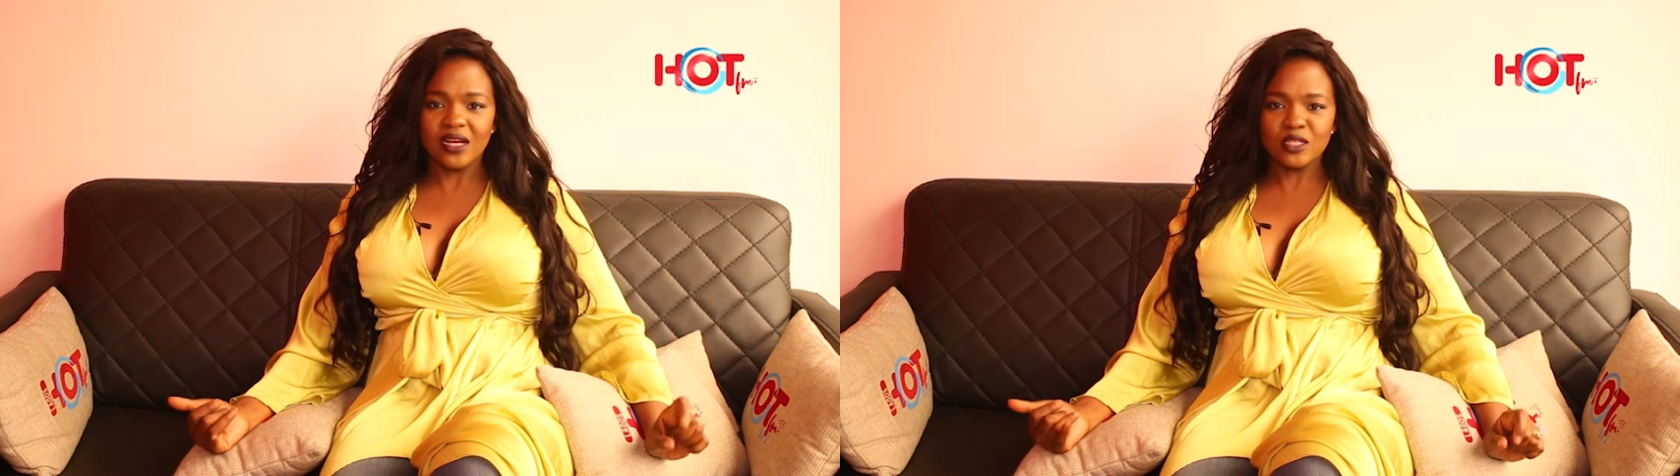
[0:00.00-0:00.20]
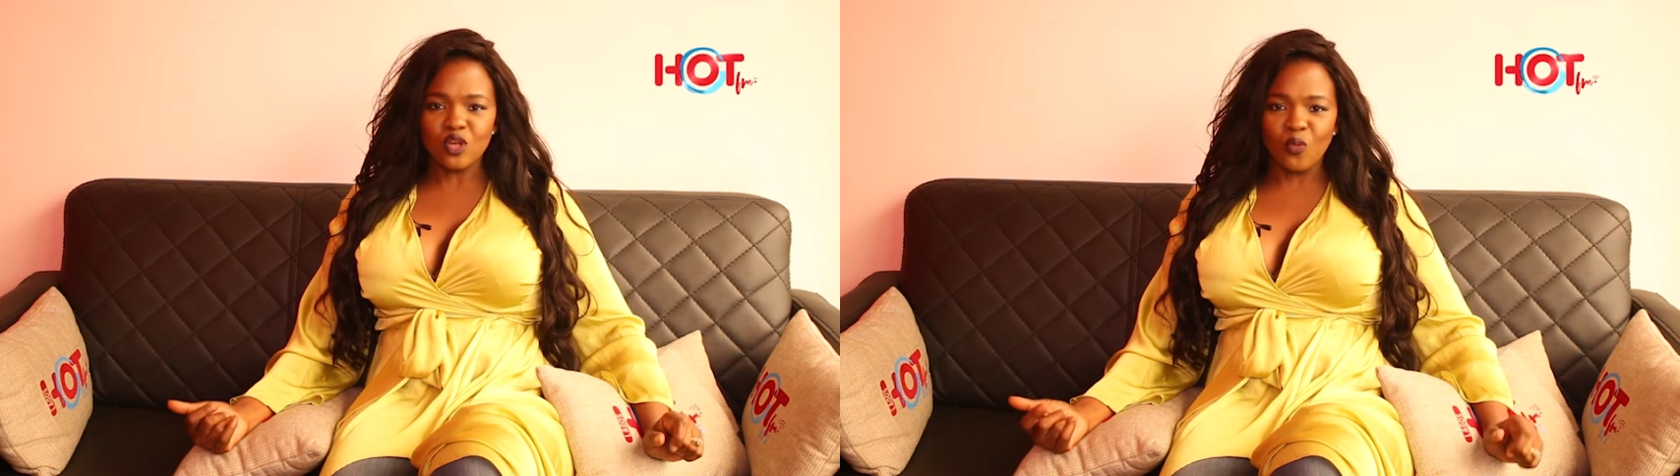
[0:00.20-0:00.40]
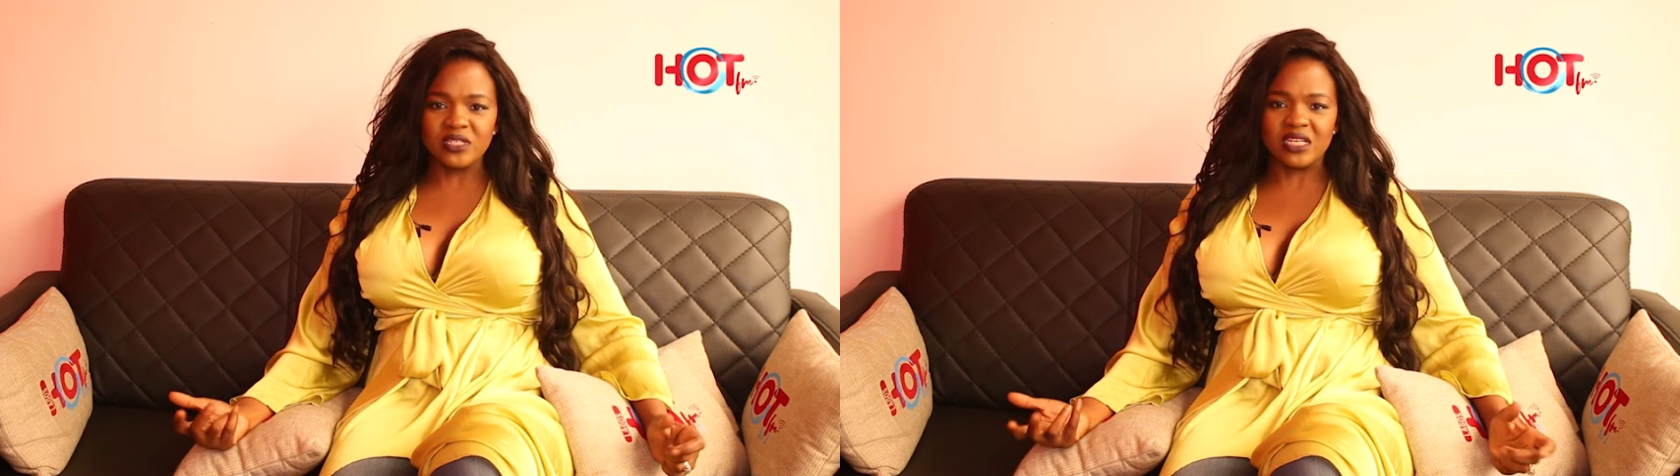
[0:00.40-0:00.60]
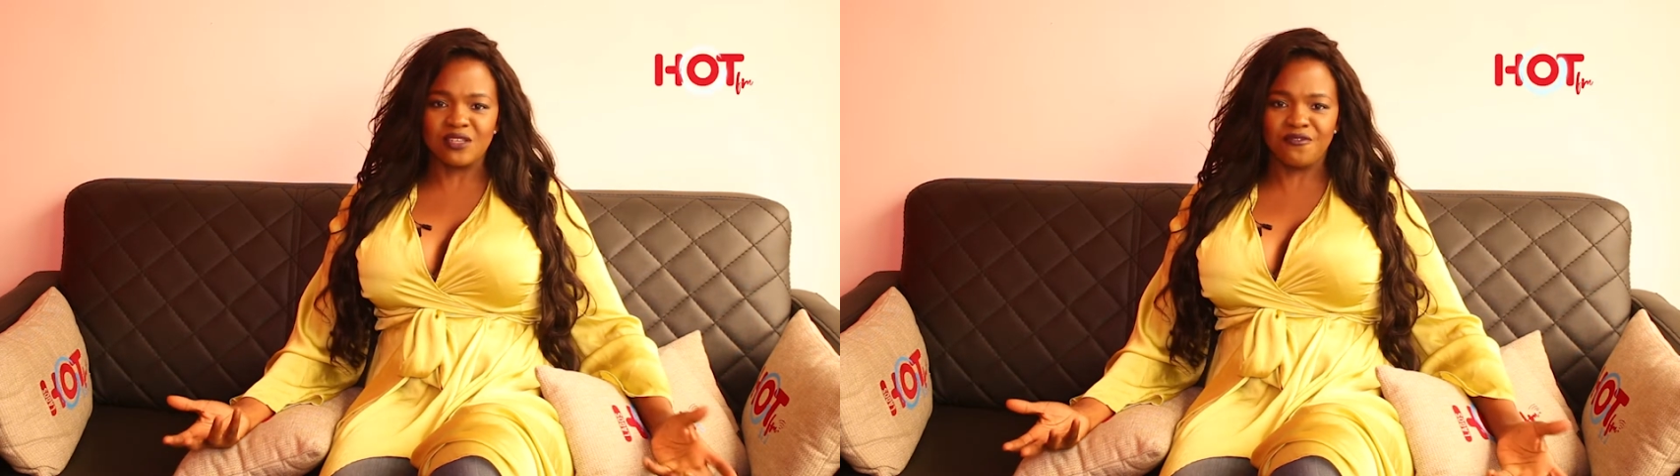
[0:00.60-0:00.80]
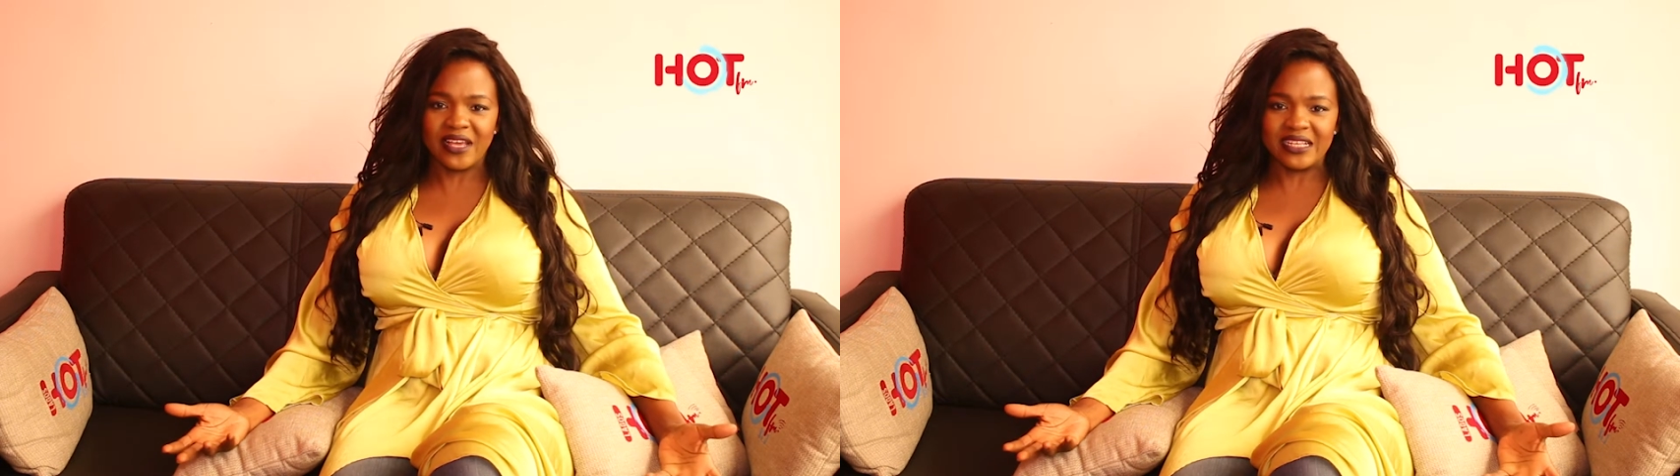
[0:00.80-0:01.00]
I saw was
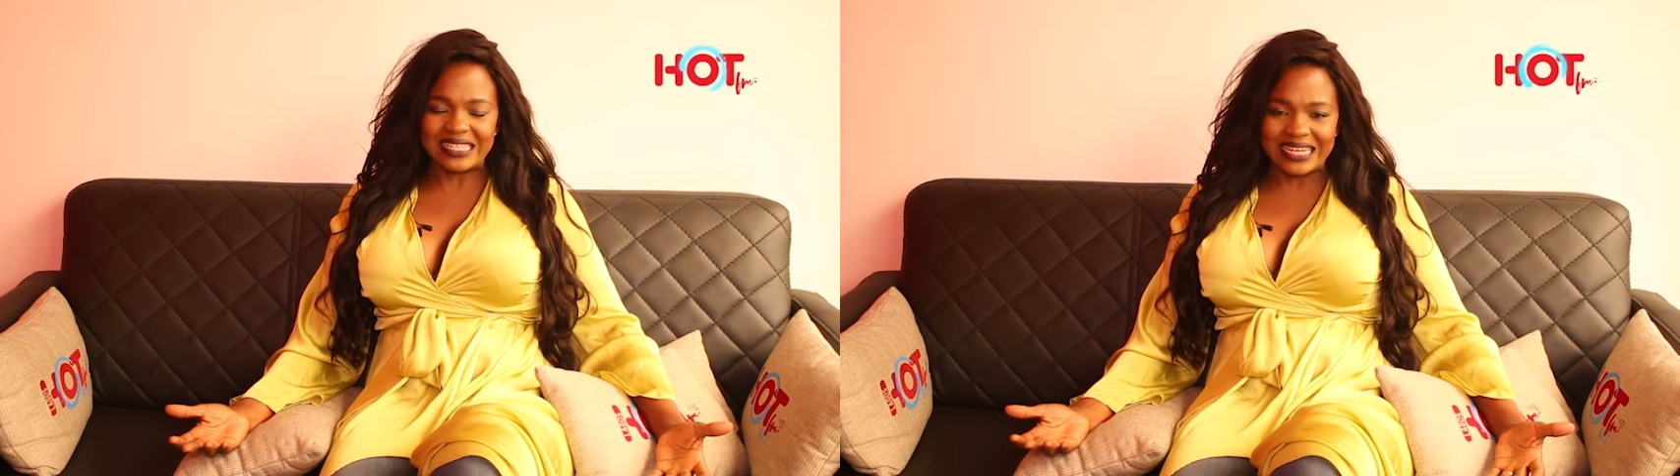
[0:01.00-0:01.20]
his face